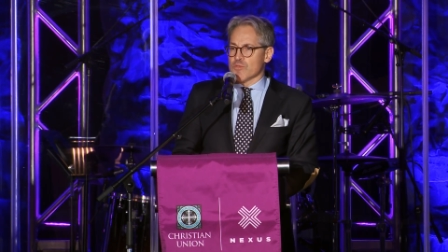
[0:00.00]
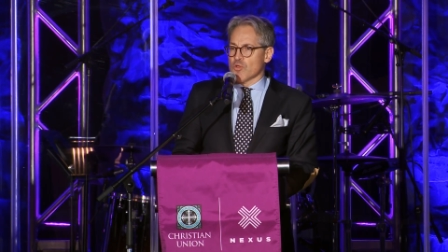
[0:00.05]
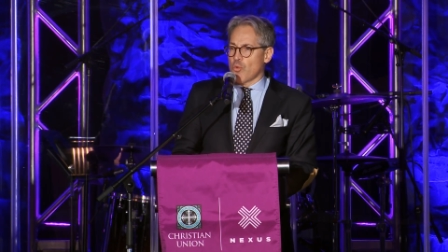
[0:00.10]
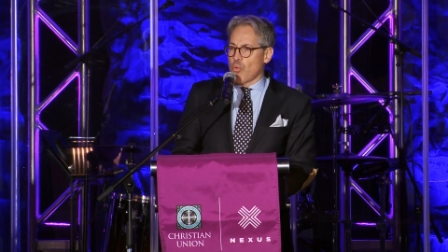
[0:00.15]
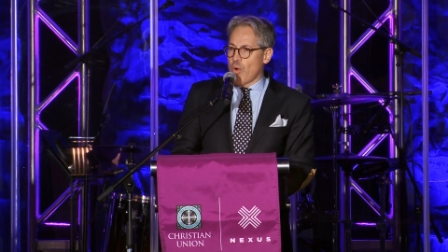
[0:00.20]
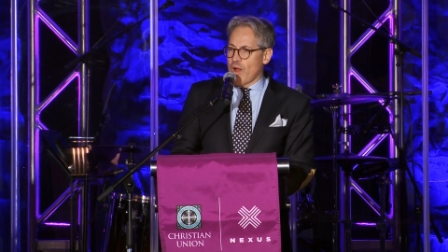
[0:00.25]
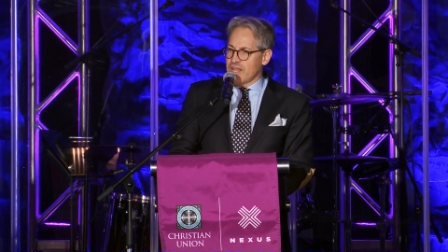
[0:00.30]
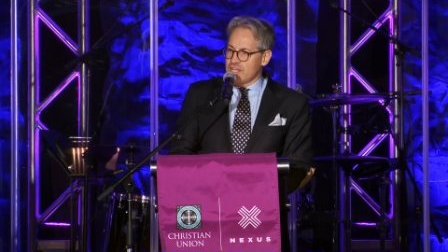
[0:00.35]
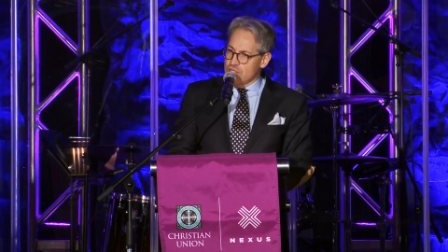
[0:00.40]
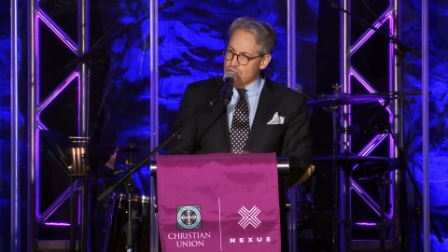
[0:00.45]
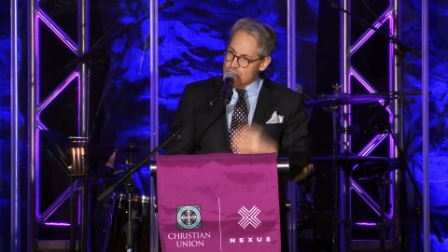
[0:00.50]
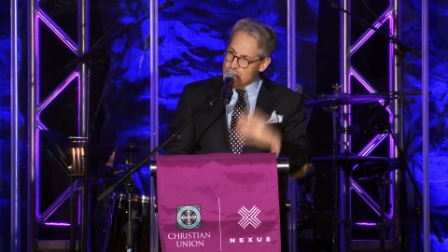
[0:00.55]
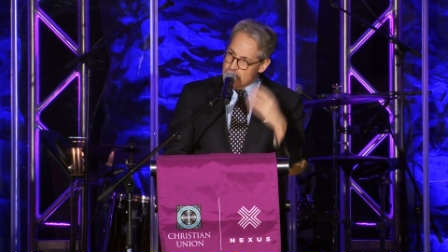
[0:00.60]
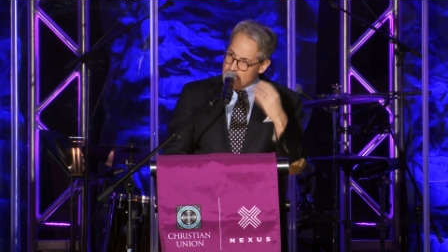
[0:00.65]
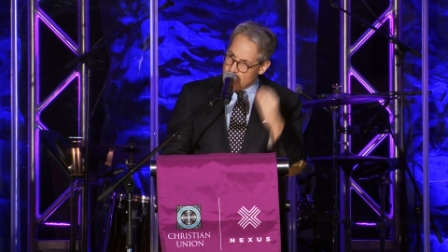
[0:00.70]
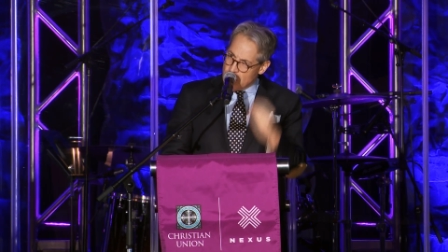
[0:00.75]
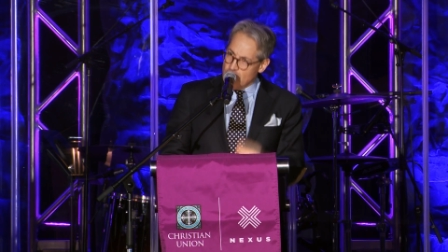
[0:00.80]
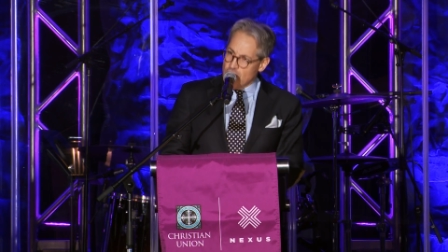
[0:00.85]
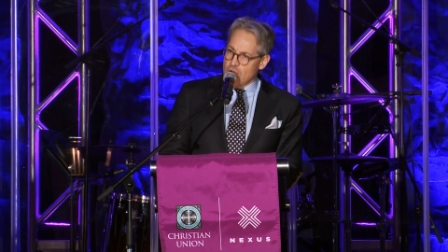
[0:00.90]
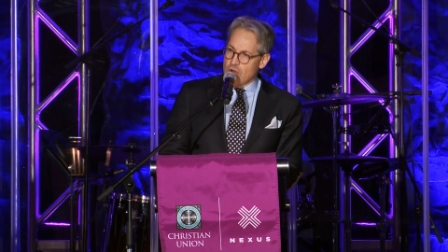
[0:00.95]
When you
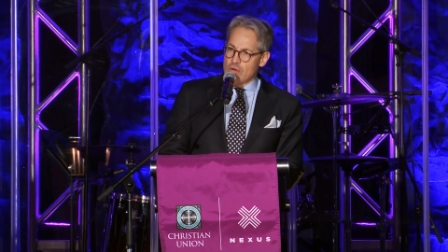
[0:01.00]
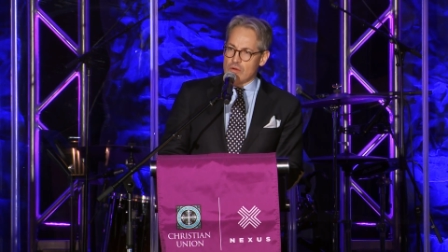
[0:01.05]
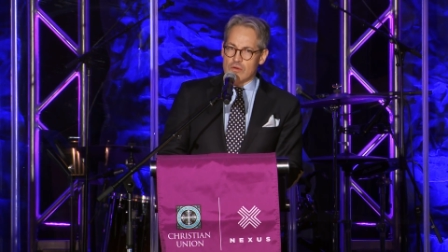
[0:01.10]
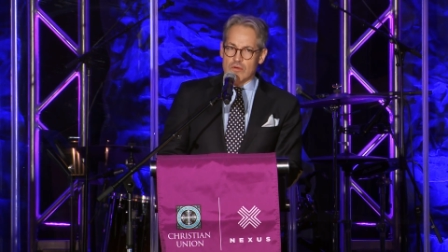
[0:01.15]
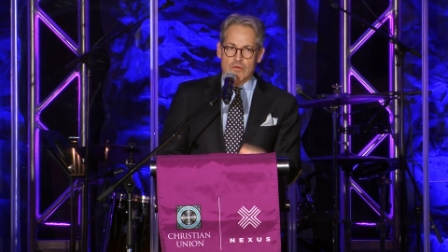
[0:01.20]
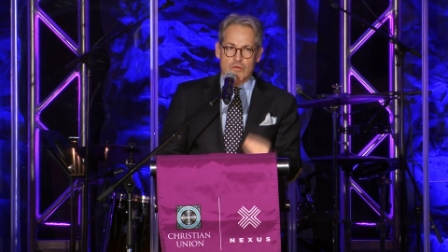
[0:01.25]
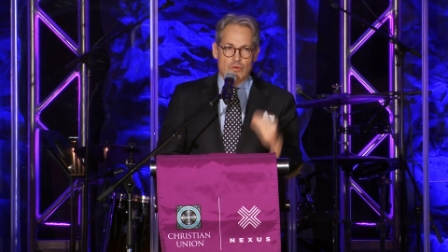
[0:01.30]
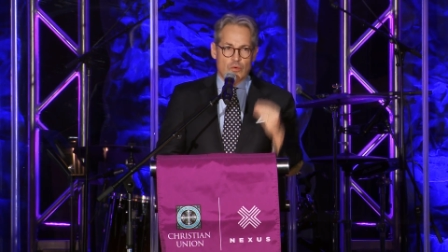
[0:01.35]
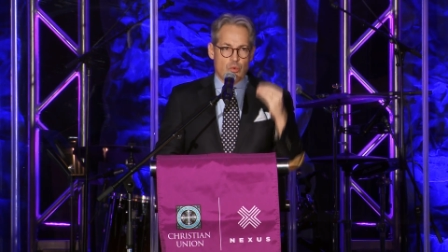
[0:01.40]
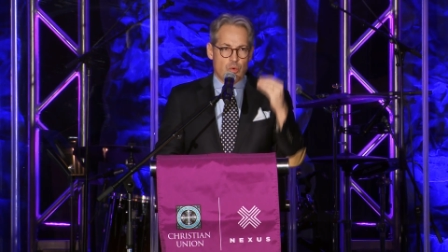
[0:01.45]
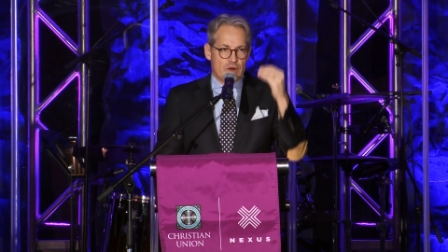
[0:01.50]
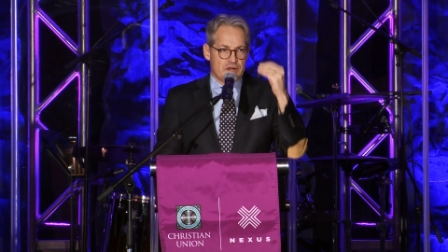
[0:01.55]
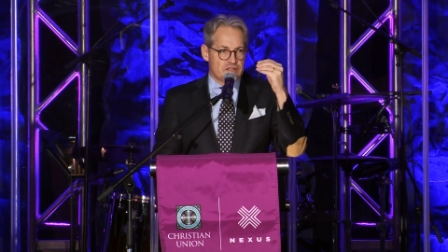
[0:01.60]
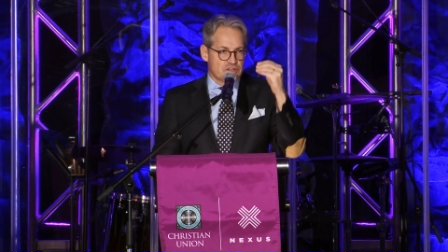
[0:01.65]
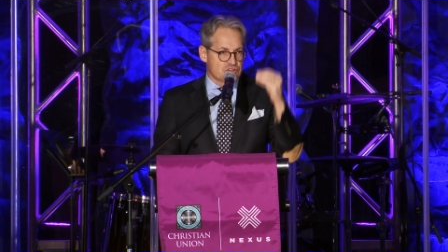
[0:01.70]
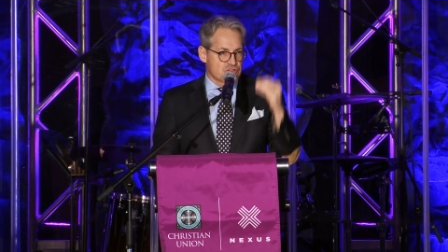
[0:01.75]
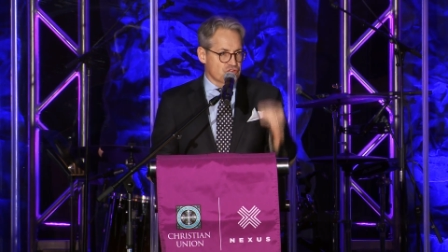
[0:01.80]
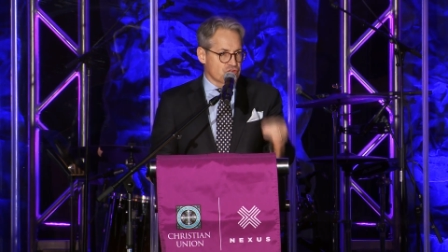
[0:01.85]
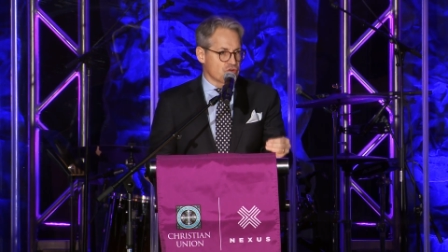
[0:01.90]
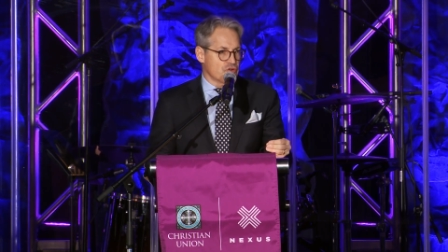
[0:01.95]
know what
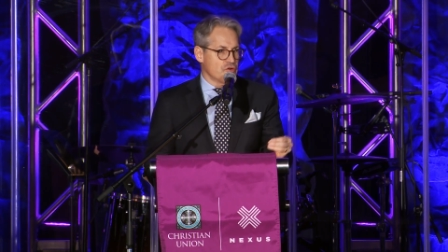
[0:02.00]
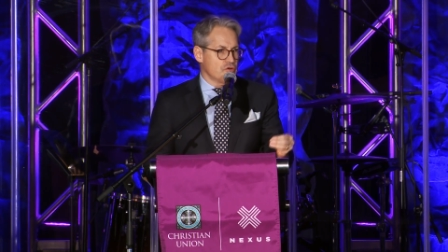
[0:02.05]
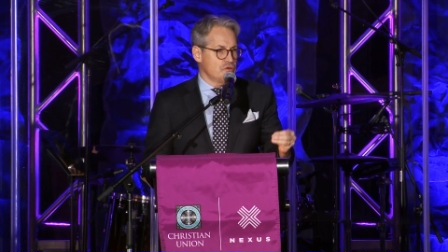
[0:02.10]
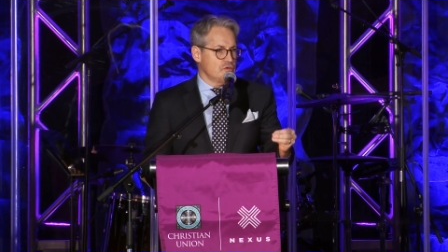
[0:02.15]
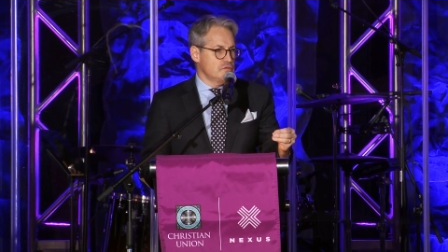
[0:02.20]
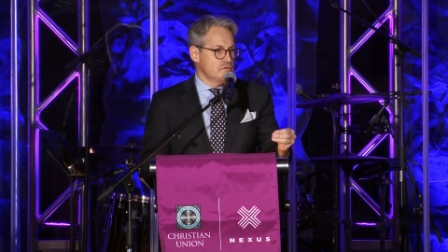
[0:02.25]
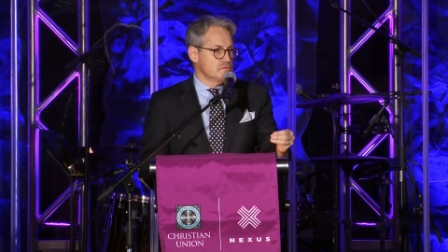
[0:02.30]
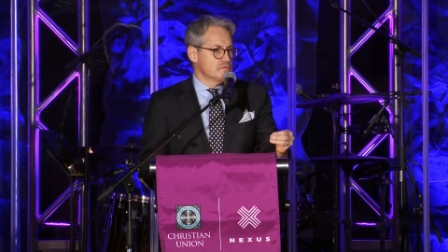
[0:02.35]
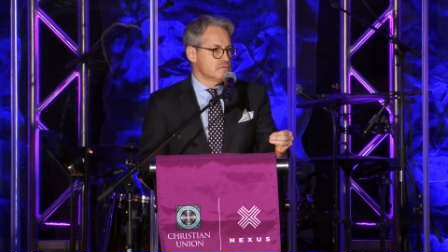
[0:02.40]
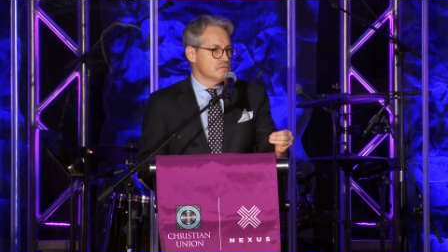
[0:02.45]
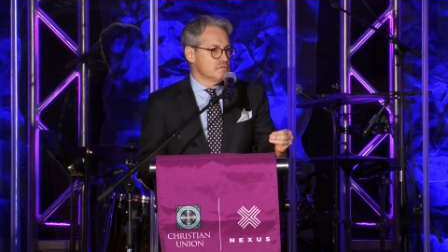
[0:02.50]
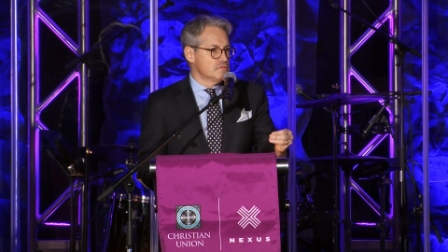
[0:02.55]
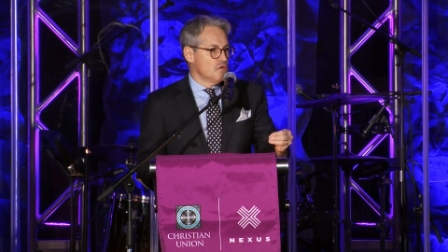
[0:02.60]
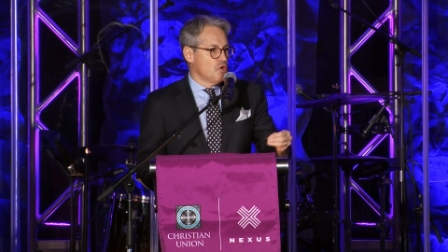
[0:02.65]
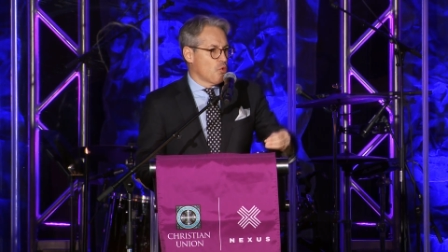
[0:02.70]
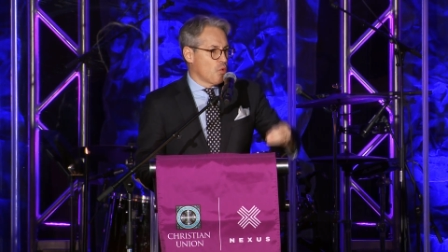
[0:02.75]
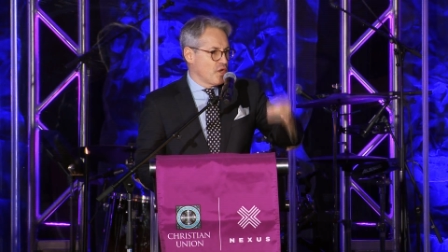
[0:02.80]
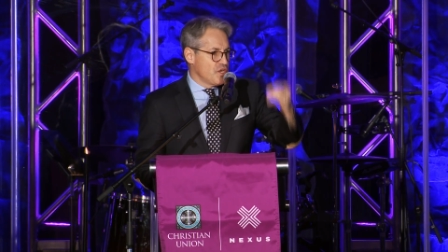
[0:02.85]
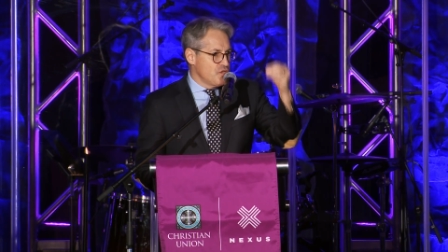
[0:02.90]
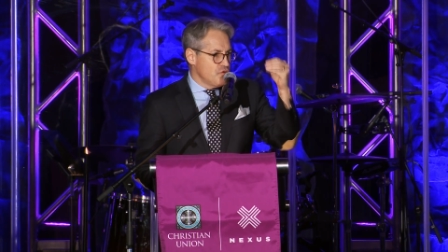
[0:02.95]
is true,
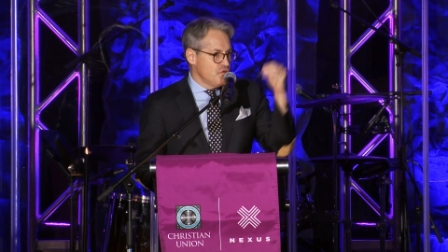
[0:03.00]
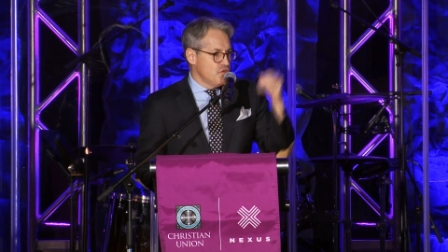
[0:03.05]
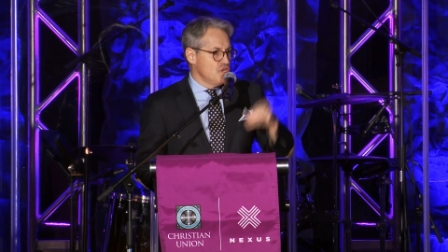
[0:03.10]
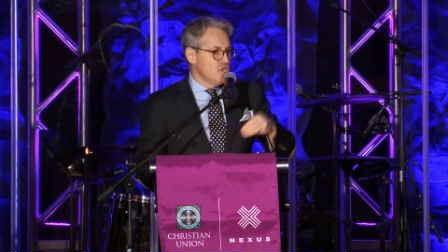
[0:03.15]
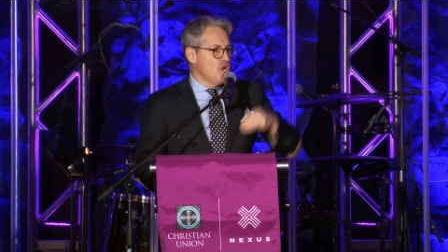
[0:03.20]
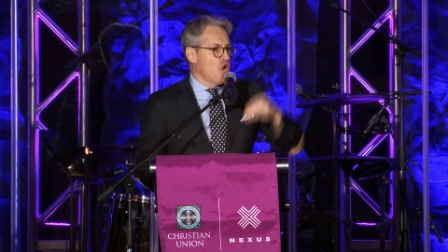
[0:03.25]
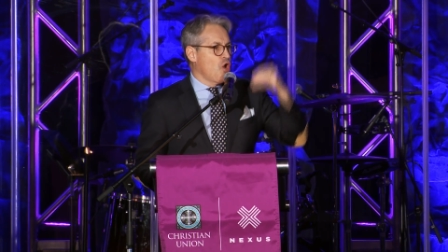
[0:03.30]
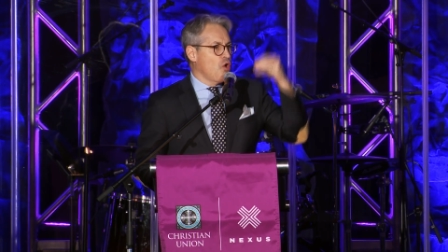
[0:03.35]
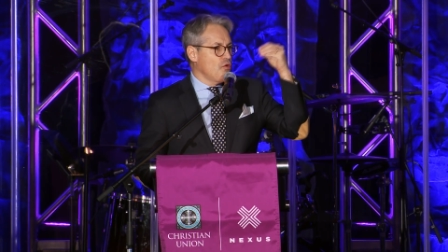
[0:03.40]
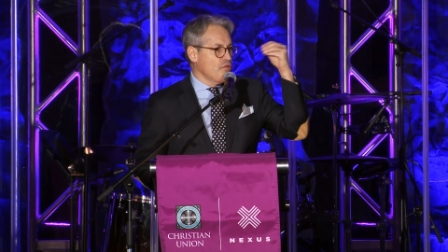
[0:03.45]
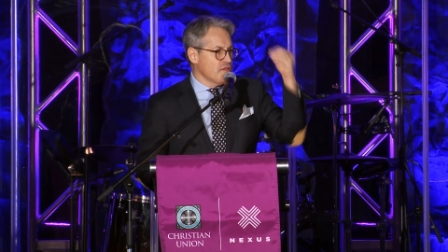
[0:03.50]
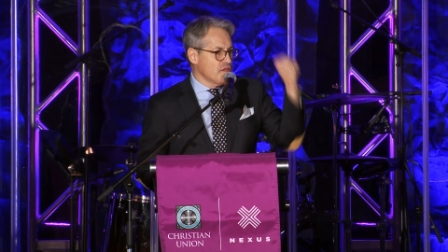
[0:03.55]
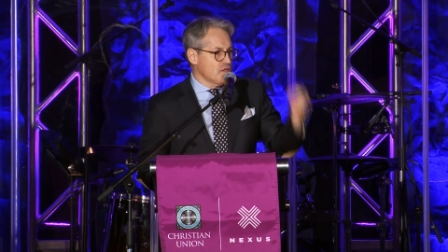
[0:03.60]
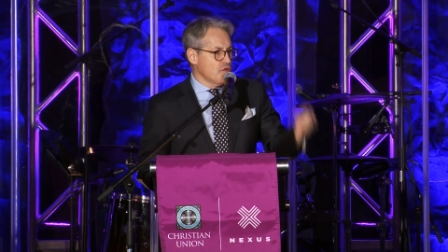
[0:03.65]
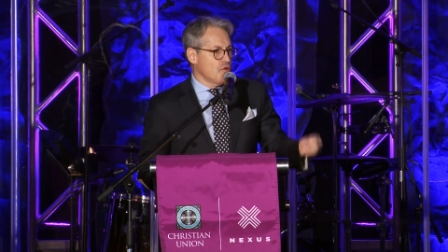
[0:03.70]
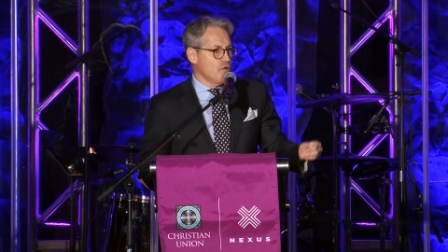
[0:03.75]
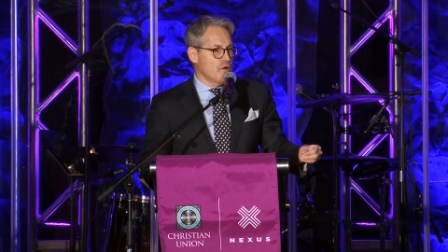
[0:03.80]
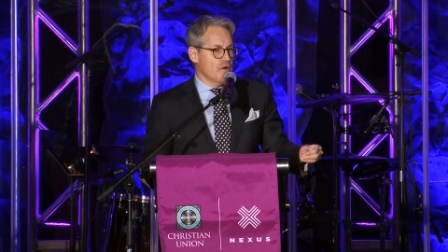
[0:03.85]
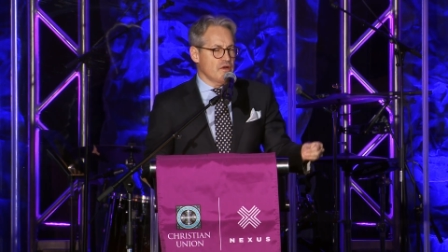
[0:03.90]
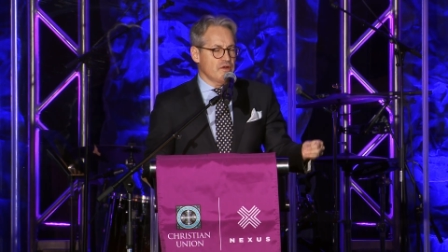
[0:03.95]
when you know the
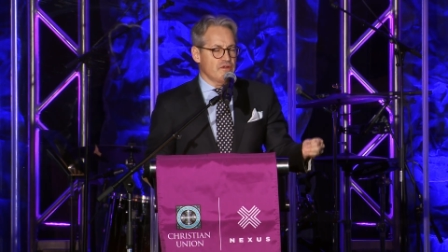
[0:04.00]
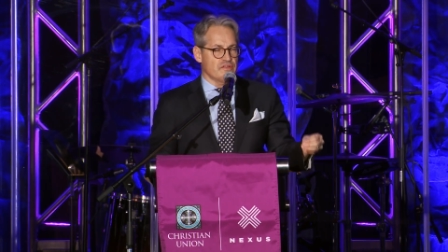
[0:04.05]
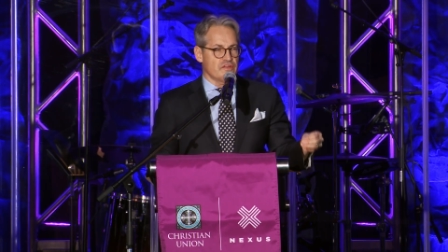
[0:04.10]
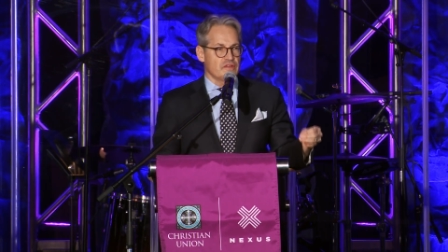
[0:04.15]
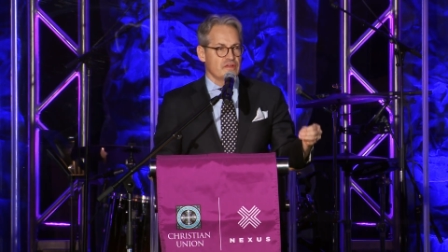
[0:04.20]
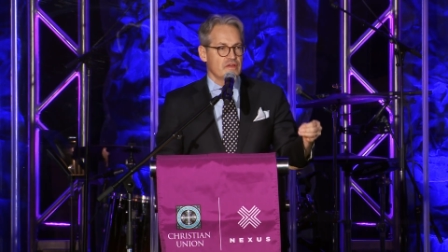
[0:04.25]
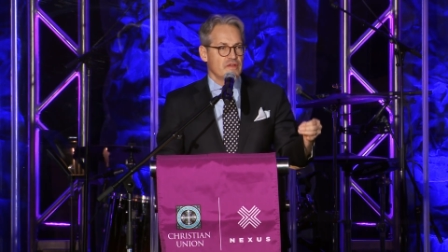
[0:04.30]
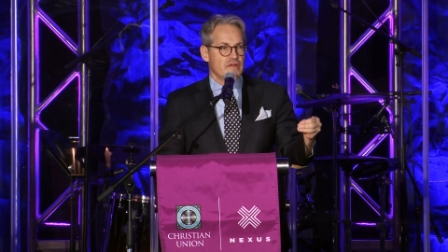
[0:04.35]
Lord,